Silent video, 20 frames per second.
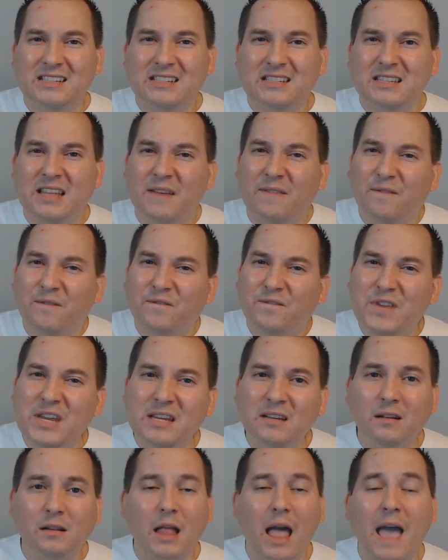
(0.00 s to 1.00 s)
They
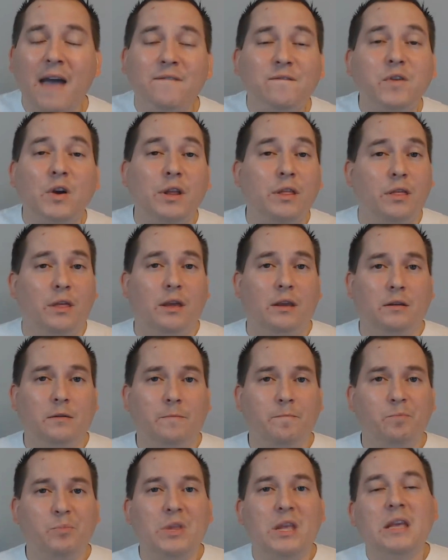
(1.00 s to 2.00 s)
feel everything.
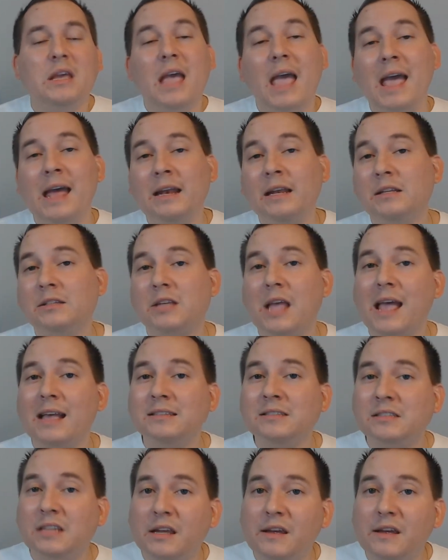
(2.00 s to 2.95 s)
And it's as